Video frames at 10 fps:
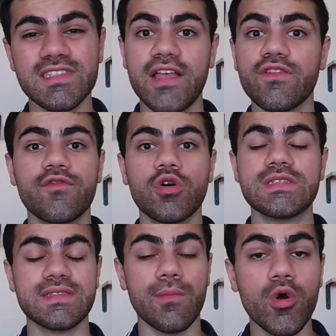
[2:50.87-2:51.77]
And of course,
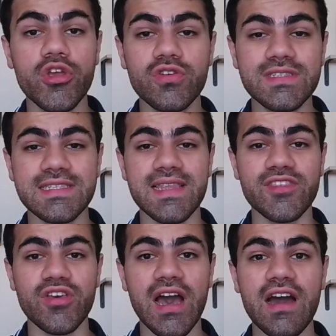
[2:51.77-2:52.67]
the more uses that
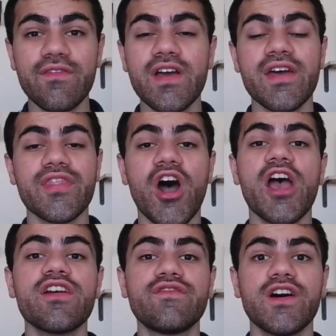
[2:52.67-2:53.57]
you have, the
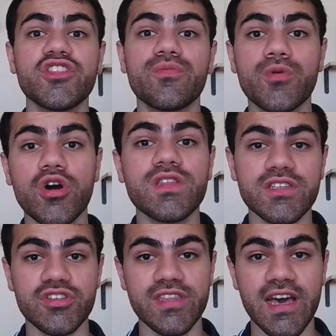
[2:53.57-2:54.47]
higher value product
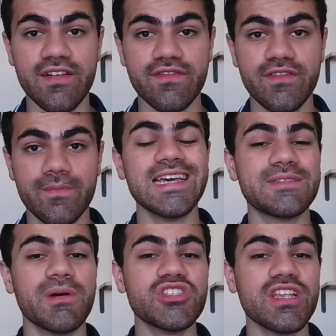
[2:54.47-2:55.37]
you'd have,
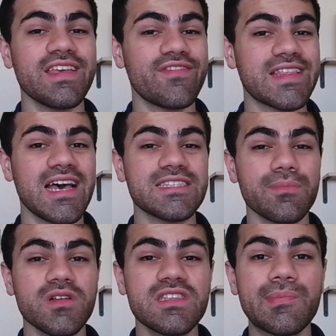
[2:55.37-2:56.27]
especially if it has
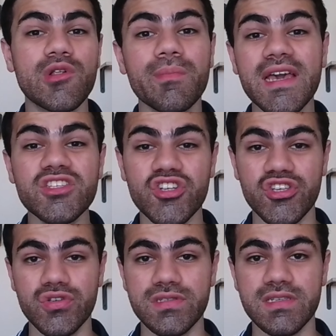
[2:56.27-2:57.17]
multiple major
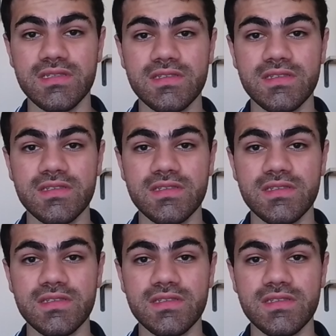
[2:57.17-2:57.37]
uses.